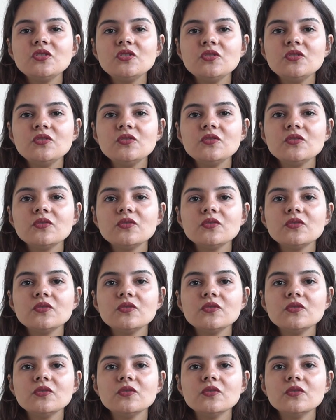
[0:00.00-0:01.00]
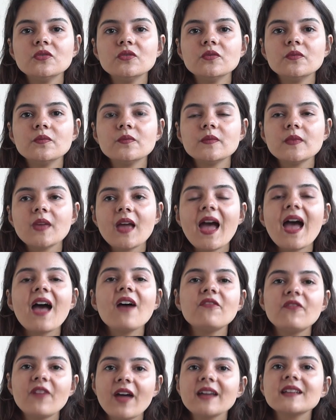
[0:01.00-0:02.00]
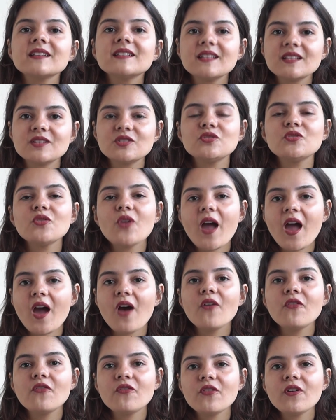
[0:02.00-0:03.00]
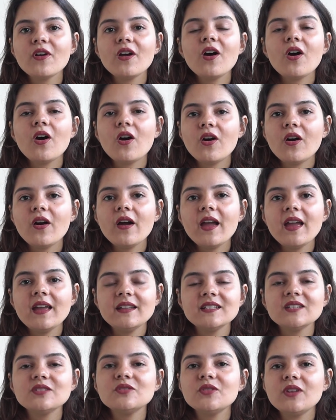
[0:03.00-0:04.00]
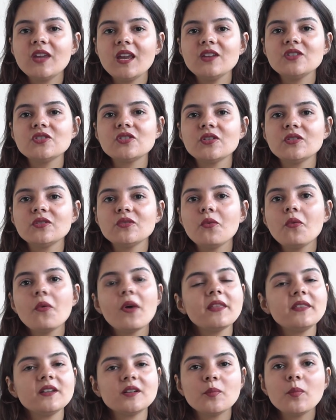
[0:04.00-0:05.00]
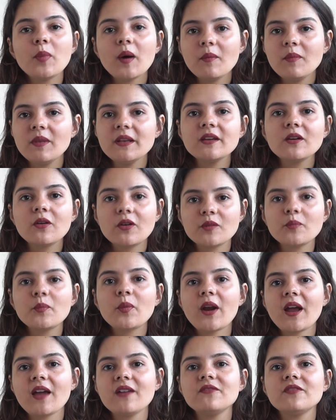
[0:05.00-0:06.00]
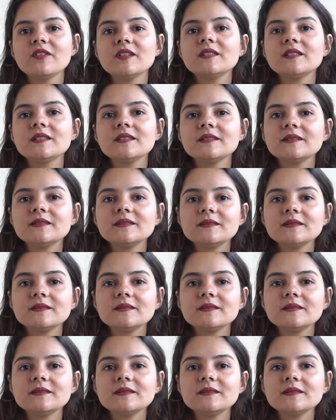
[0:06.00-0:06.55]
to have access to health and education, whether public or private.